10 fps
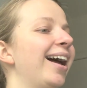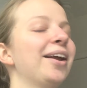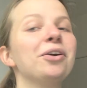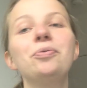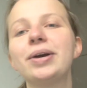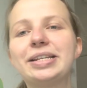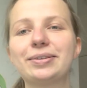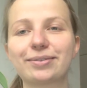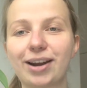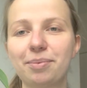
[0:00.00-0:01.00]
a good way to
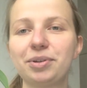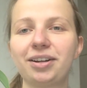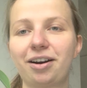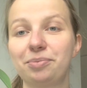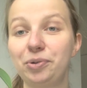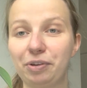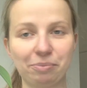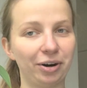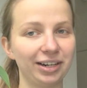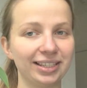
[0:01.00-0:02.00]
describe it are moving
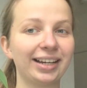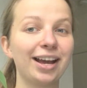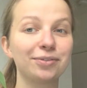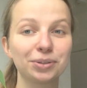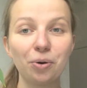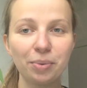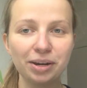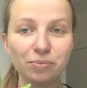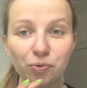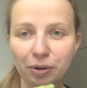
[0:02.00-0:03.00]
parts. Like I have so
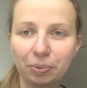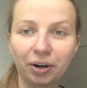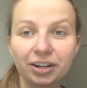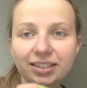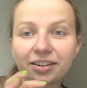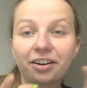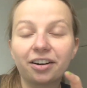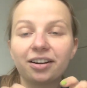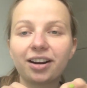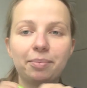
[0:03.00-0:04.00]
many moving parts that
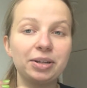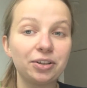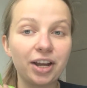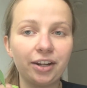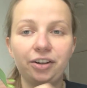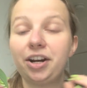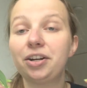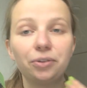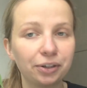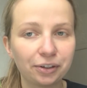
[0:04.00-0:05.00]
are coming together, and I
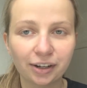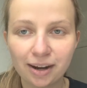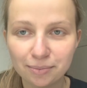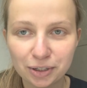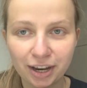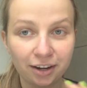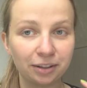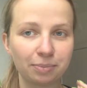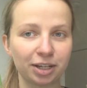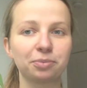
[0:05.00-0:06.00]
know they're gonna come together in
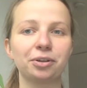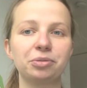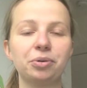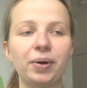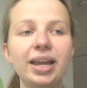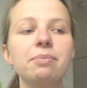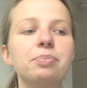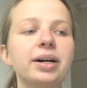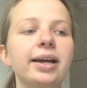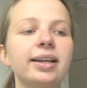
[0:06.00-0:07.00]
the best possible way,
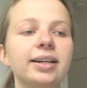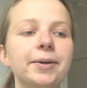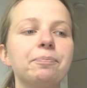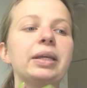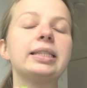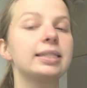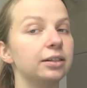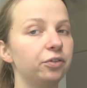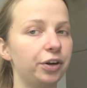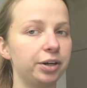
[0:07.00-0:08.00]
but it's
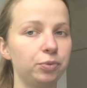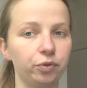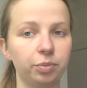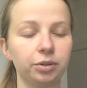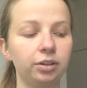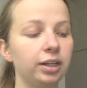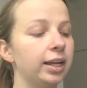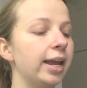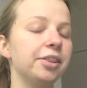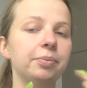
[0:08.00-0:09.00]
still very movable.
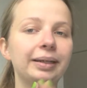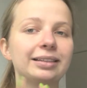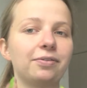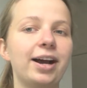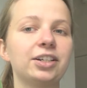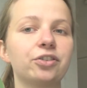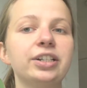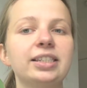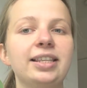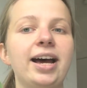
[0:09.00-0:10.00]
And the biggest factor
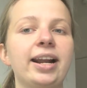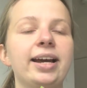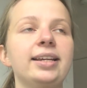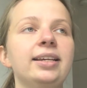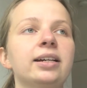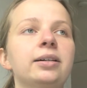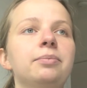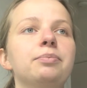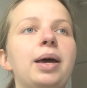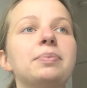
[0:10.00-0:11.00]
is that
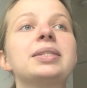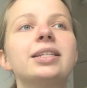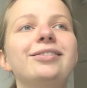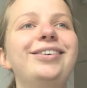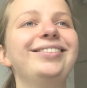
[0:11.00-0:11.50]
I'm still